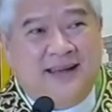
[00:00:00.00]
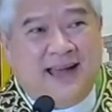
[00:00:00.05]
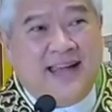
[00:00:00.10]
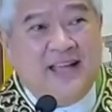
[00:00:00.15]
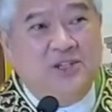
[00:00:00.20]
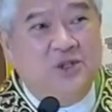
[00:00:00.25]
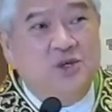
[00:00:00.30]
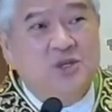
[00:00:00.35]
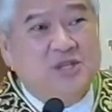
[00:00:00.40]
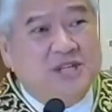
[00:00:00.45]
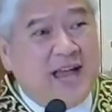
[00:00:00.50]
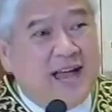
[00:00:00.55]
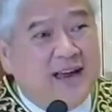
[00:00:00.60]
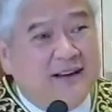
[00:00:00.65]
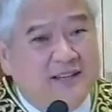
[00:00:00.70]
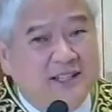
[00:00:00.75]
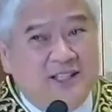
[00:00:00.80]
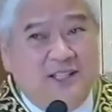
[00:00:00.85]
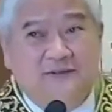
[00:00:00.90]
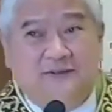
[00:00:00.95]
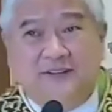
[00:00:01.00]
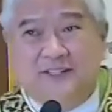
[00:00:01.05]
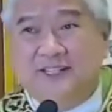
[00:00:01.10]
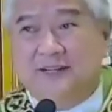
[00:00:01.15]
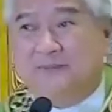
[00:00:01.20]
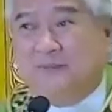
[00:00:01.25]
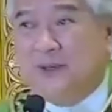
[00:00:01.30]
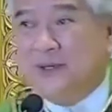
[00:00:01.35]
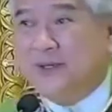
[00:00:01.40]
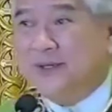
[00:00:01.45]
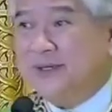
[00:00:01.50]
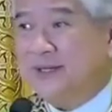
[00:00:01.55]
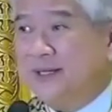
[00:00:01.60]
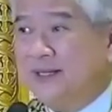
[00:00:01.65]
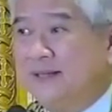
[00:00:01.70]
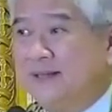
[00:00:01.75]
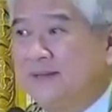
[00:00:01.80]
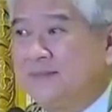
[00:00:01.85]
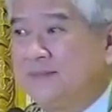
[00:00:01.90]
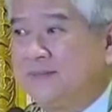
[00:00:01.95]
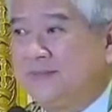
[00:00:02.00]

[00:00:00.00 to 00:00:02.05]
I do charity for the poor.